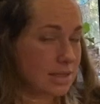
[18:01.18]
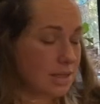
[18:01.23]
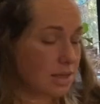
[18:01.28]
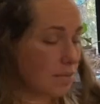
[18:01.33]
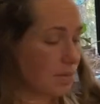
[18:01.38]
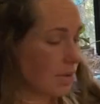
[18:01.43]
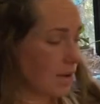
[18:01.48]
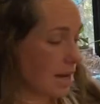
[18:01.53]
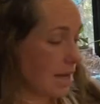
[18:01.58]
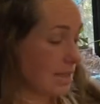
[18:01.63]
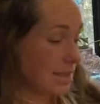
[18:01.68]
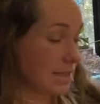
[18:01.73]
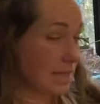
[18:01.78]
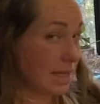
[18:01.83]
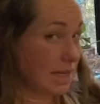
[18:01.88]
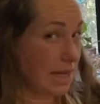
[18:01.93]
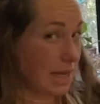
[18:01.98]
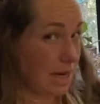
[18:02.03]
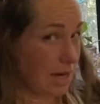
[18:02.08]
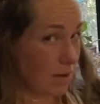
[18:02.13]
them, but I did
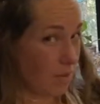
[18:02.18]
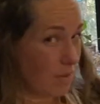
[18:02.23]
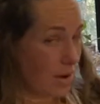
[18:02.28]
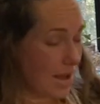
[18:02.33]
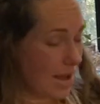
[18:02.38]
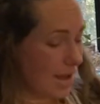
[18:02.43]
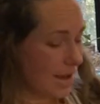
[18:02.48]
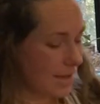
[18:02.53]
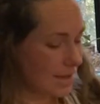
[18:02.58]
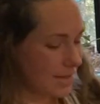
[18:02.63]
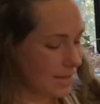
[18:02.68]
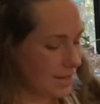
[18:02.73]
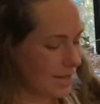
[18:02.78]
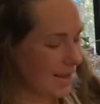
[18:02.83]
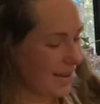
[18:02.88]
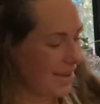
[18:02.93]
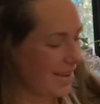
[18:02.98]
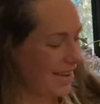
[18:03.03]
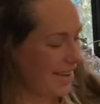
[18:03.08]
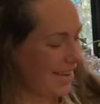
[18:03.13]
anyways.
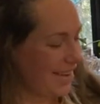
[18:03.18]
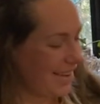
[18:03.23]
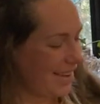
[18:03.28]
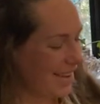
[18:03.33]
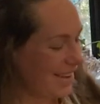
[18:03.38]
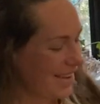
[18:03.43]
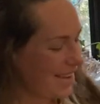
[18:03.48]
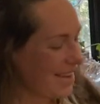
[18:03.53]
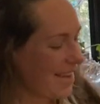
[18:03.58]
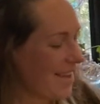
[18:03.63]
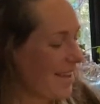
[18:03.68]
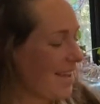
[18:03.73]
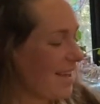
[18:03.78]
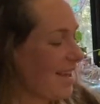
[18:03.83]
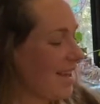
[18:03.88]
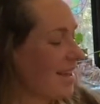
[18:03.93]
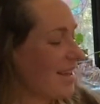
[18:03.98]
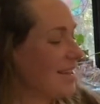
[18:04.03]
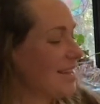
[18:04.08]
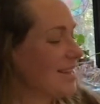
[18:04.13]

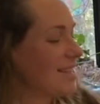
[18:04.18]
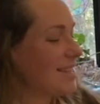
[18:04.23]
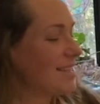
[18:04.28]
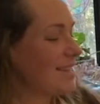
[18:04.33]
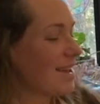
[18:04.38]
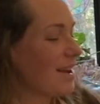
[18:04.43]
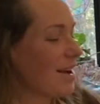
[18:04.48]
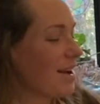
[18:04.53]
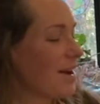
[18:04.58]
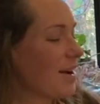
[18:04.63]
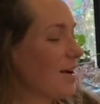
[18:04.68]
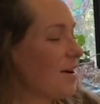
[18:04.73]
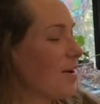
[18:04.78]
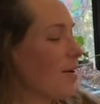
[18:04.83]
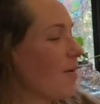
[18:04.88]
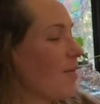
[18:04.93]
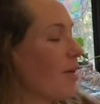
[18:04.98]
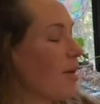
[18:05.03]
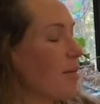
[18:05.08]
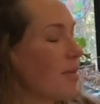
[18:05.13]

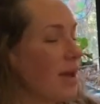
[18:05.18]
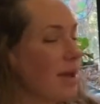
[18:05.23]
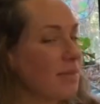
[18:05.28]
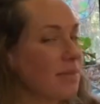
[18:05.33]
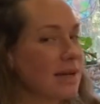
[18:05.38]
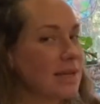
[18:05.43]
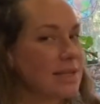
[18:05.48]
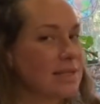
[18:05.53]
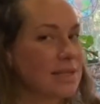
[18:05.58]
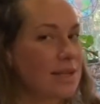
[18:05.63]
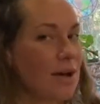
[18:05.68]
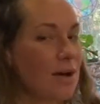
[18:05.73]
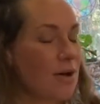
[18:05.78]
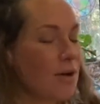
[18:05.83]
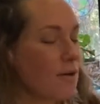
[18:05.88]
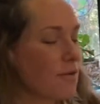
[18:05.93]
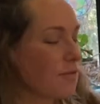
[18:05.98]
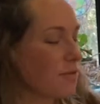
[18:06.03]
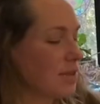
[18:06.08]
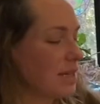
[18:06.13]
So I made
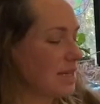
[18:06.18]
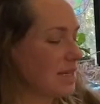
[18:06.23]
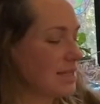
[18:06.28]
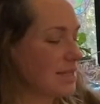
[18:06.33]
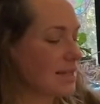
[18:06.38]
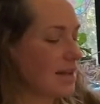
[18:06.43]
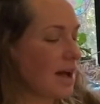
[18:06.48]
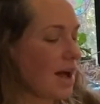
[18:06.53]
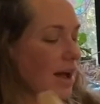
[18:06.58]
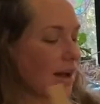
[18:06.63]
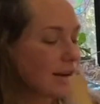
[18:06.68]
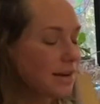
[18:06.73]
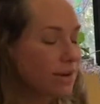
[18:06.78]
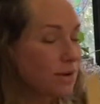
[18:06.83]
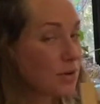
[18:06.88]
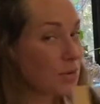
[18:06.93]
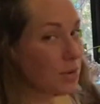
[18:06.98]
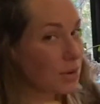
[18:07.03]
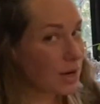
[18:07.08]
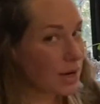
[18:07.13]
myself these cotton
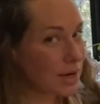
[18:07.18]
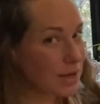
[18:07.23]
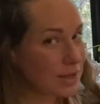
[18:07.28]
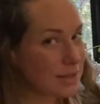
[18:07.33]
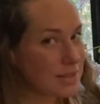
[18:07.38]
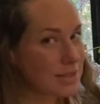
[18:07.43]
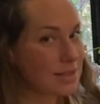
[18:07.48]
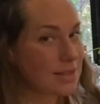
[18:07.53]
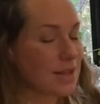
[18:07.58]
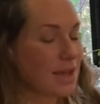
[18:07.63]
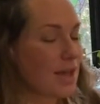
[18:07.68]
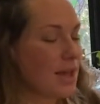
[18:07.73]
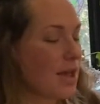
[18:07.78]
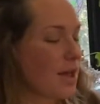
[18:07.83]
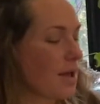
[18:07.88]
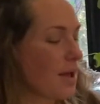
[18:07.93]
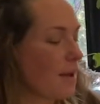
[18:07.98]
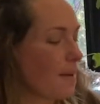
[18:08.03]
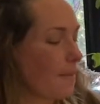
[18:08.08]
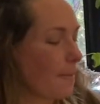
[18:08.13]
cords
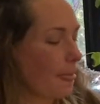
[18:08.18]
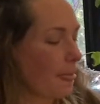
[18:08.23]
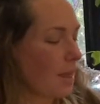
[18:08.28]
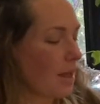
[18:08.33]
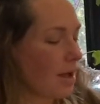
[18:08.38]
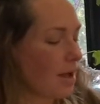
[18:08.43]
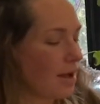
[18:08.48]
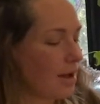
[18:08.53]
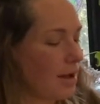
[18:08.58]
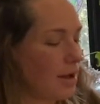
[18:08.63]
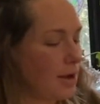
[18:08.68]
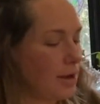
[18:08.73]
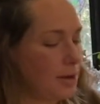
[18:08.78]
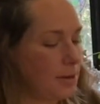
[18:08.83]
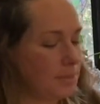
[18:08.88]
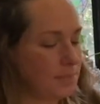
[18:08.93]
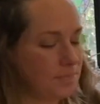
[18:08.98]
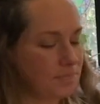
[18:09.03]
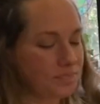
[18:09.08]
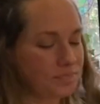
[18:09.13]

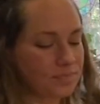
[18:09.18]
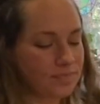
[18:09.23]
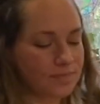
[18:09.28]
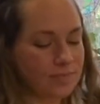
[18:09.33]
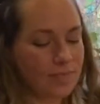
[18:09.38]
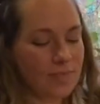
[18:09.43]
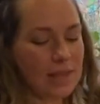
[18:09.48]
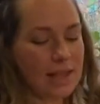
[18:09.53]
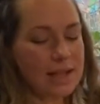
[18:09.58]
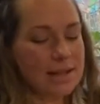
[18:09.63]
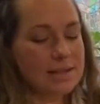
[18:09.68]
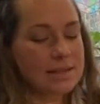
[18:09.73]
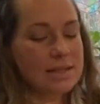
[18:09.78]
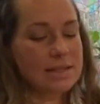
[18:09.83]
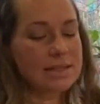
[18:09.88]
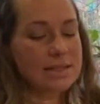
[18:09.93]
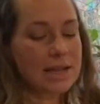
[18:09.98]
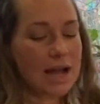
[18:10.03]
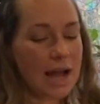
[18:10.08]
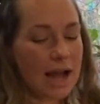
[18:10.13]
to
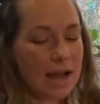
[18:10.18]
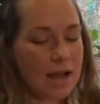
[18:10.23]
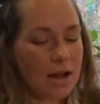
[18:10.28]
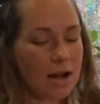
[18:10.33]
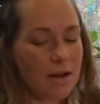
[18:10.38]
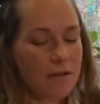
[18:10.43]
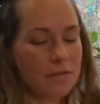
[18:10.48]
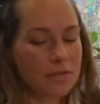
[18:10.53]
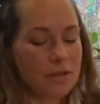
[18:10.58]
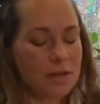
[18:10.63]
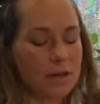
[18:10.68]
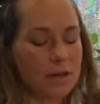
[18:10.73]
tie off the